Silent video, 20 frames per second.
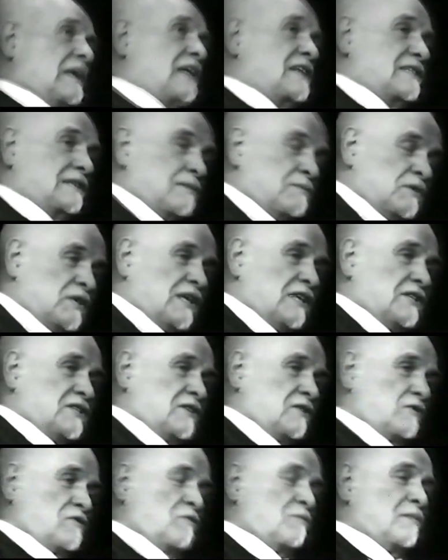
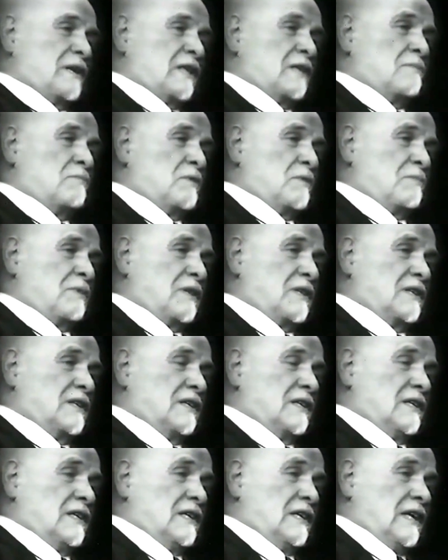examination of many people,
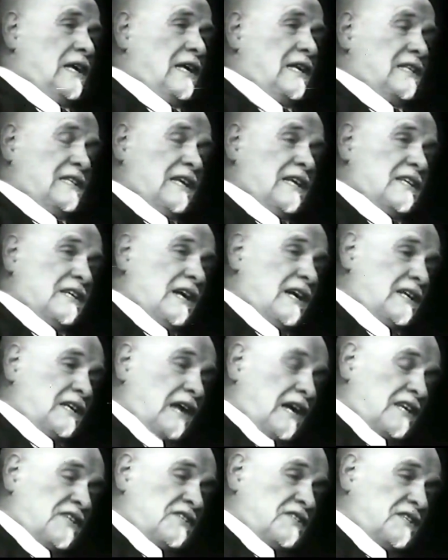and
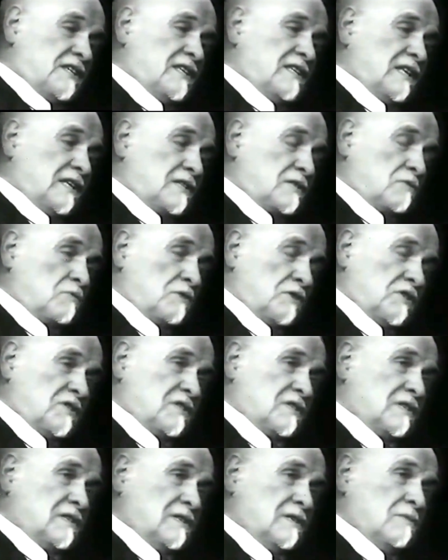I see that
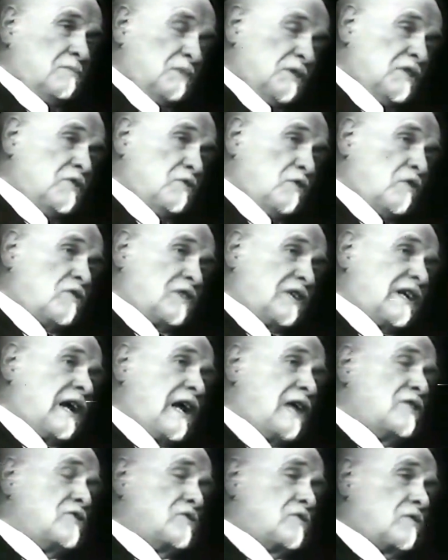with mediocre
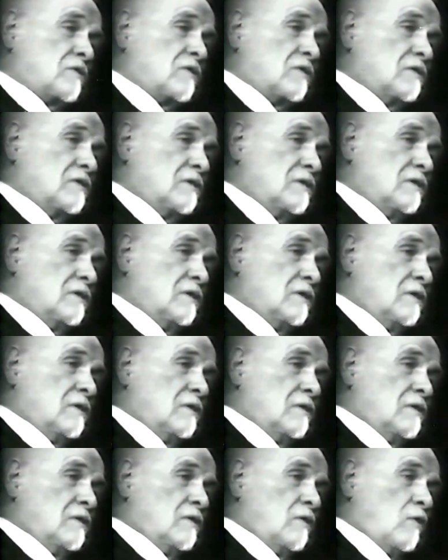culture,
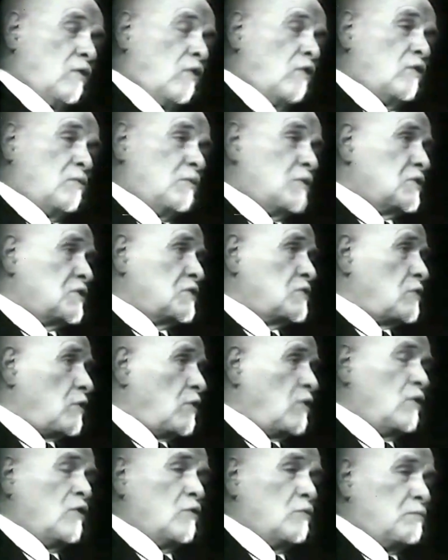almost
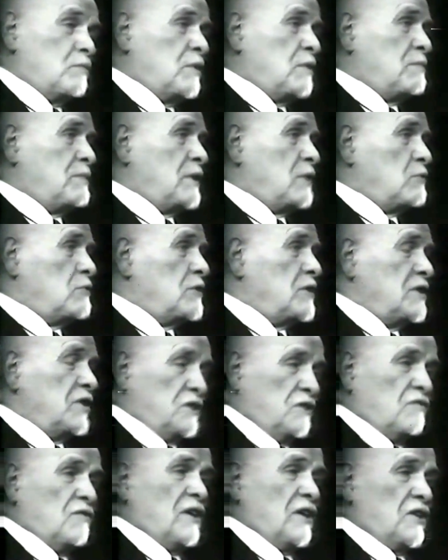all people
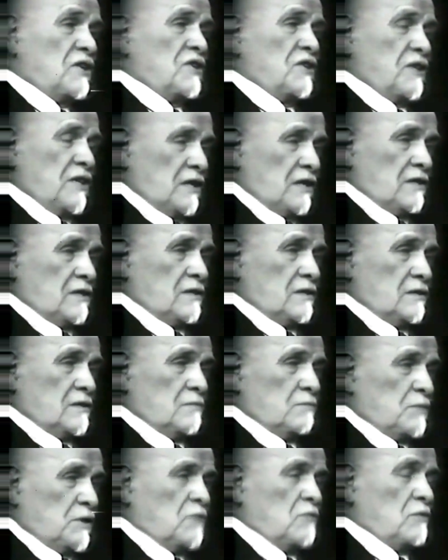will differentiate
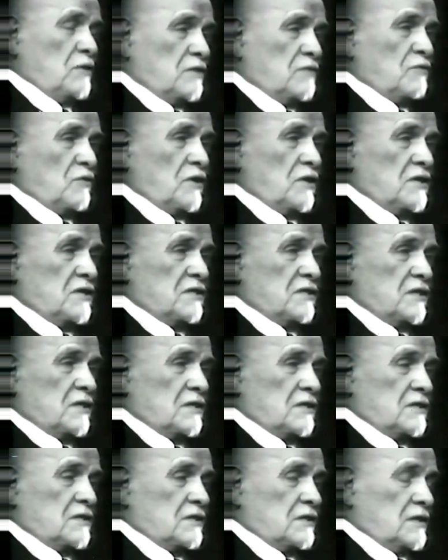between, for
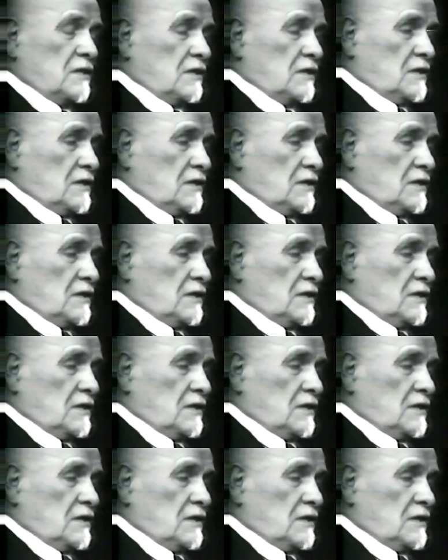instance,